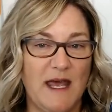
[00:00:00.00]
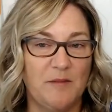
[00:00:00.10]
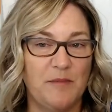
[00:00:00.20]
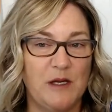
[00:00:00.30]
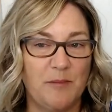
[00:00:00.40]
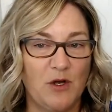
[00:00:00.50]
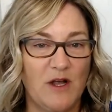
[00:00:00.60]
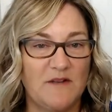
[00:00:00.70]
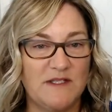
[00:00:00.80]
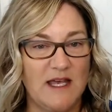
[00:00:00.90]
10
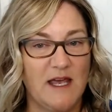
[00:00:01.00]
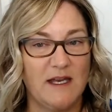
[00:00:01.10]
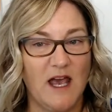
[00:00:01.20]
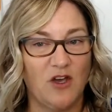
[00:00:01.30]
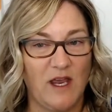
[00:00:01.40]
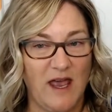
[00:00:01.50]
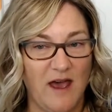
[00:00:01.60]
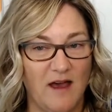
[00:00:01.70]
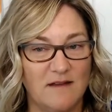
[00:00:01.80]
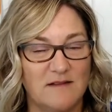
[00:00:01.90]
people have said, hell
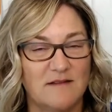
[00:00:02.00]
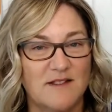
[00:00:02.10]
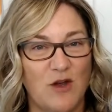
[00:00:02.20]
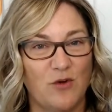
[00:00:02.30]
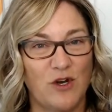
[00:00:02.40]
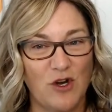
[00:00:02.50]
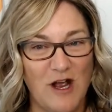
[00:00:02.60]
yeah. So